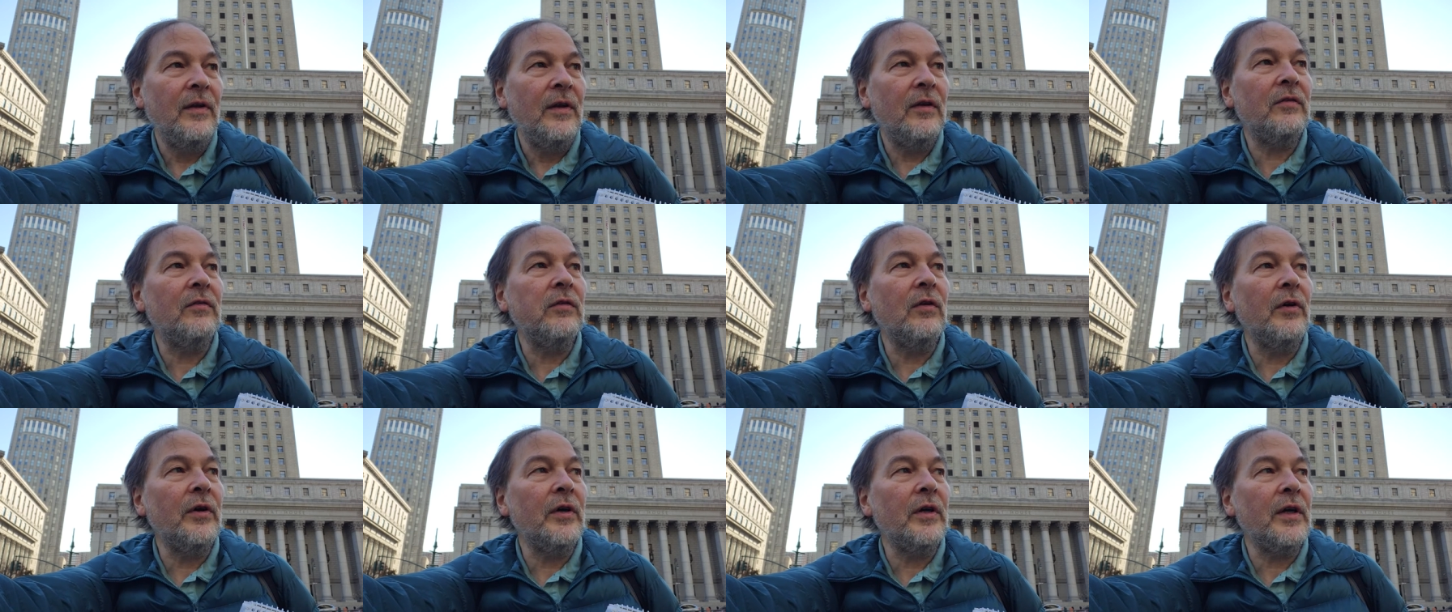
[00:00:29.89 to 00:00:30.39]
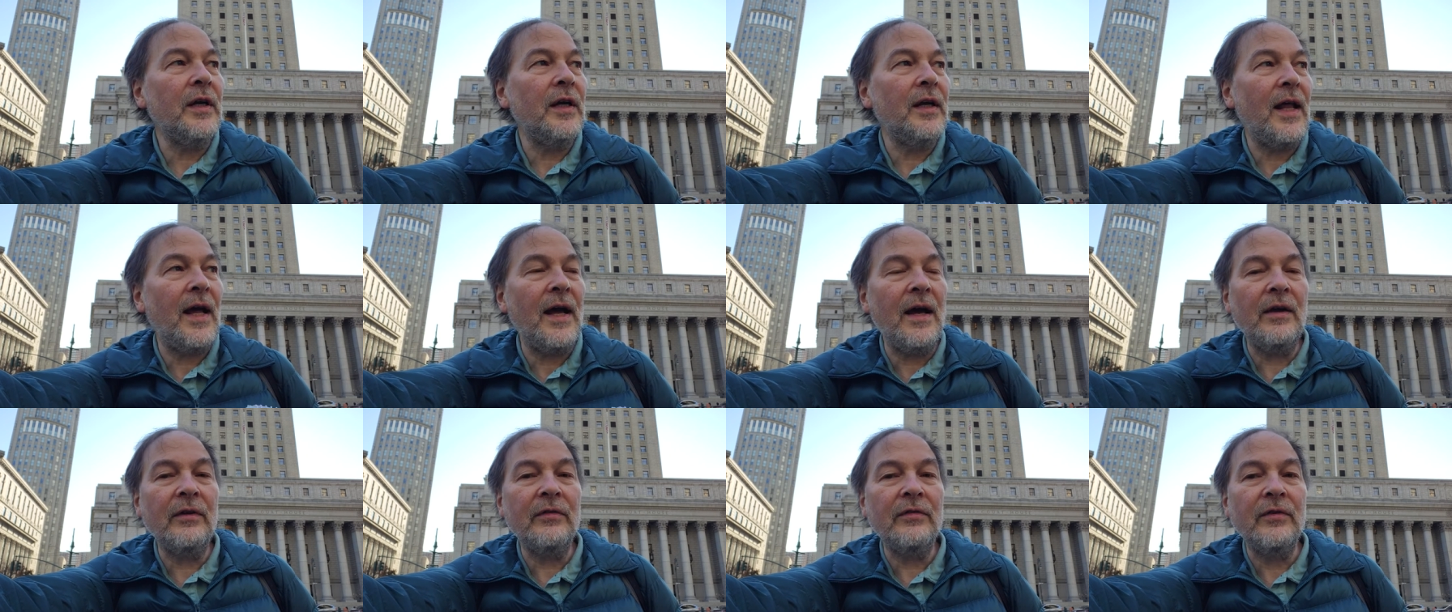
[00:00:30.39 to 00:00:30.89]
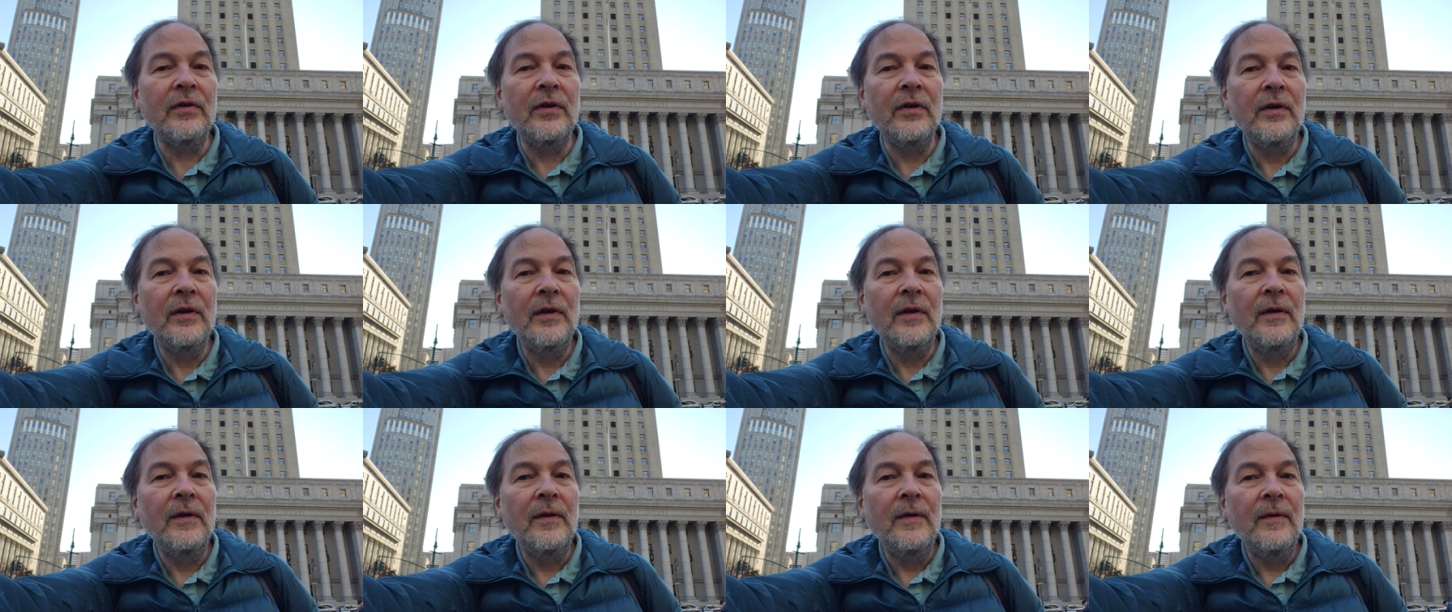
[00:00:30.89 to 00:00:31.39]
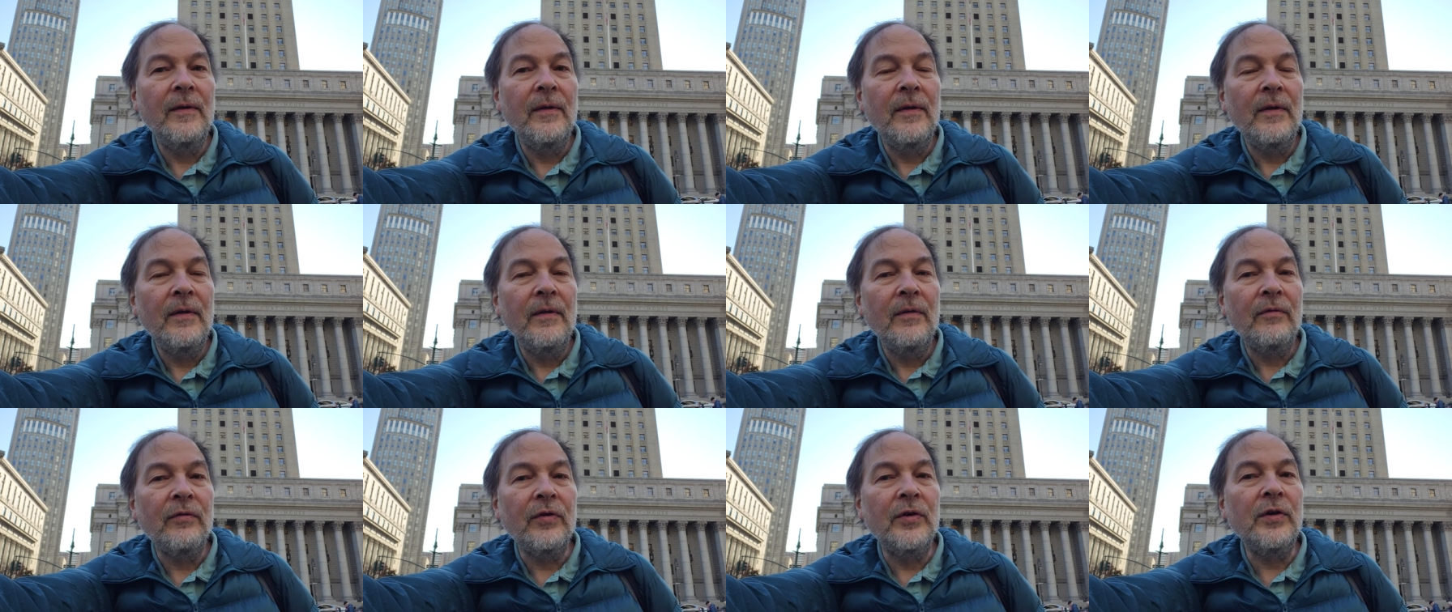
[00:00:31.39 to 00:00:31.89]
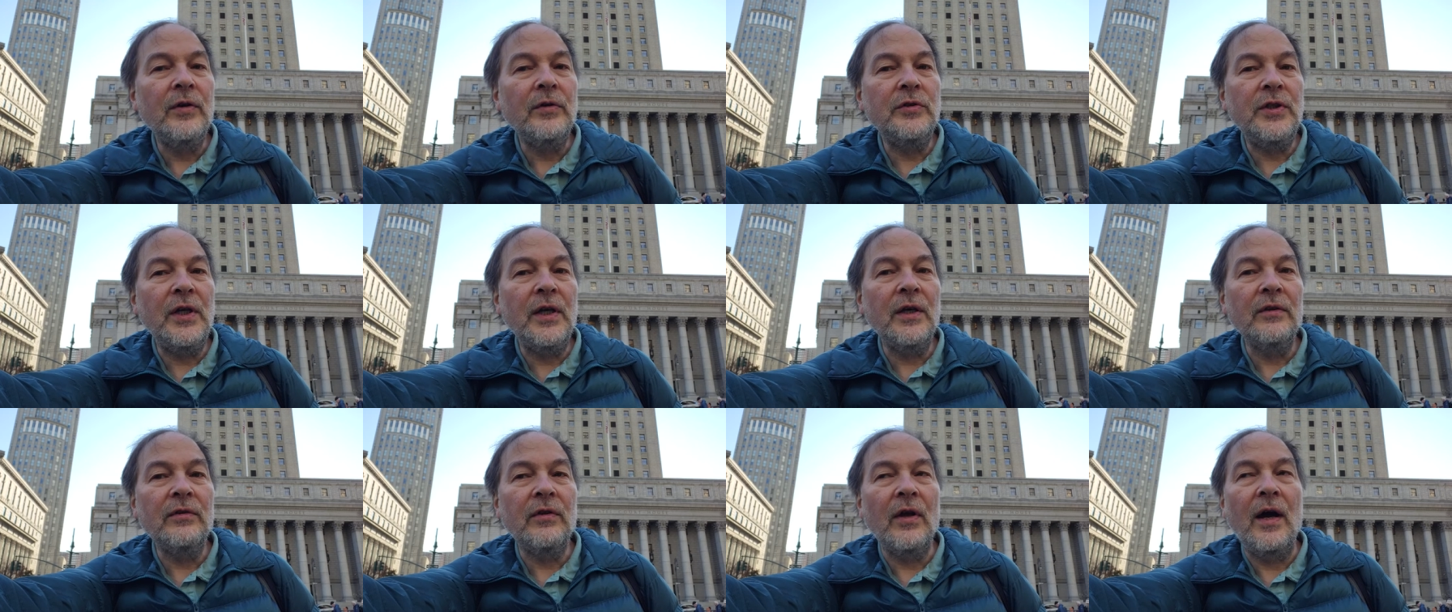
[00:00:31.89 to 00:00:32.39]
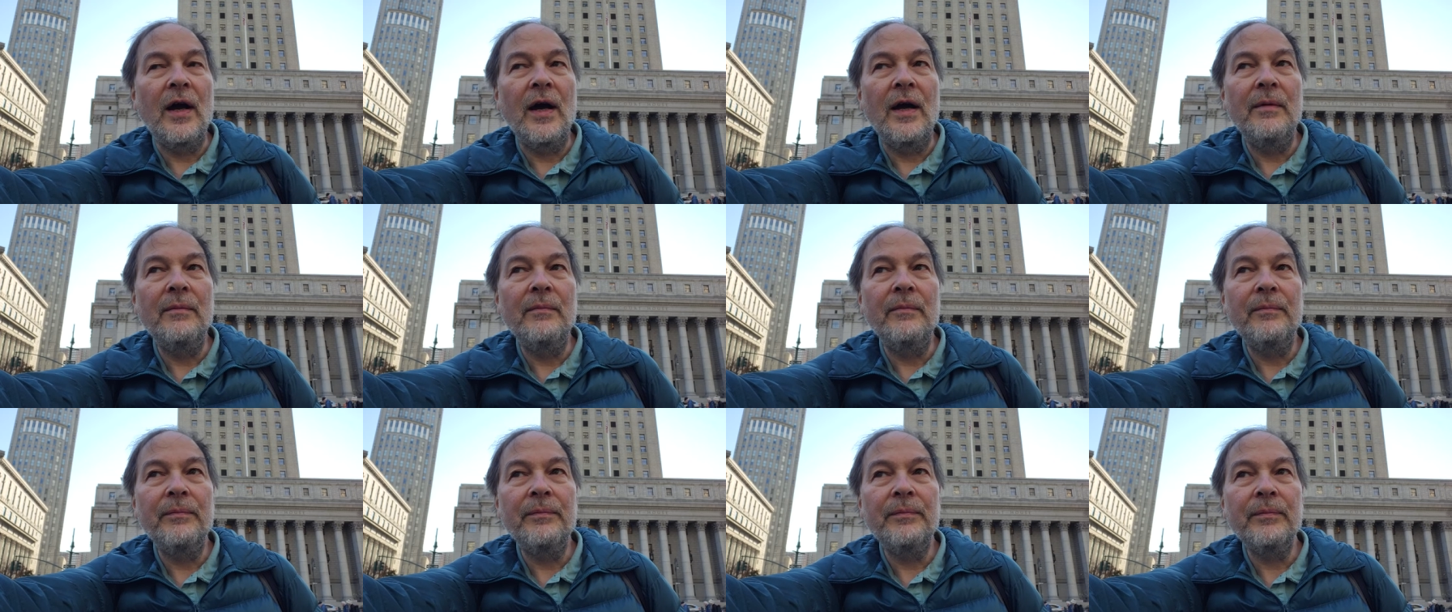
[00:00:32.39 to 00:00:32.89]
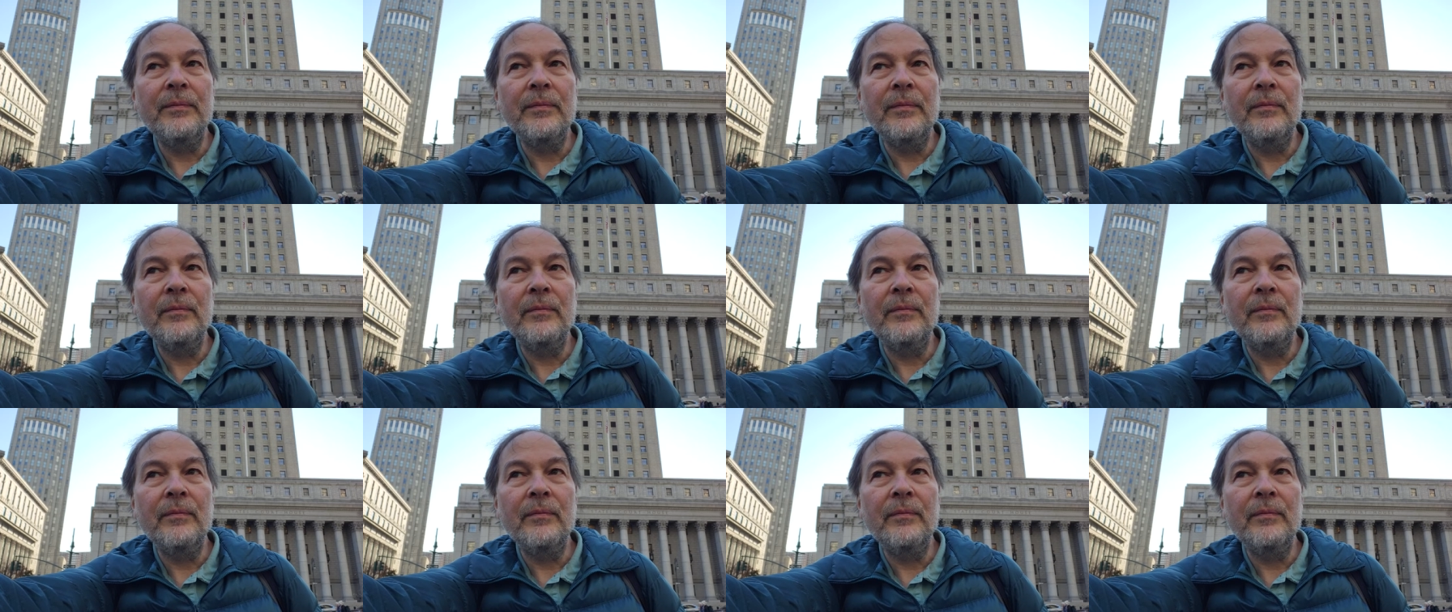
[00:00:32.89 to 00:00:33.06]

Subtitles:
His lawyer had asked for no jail time,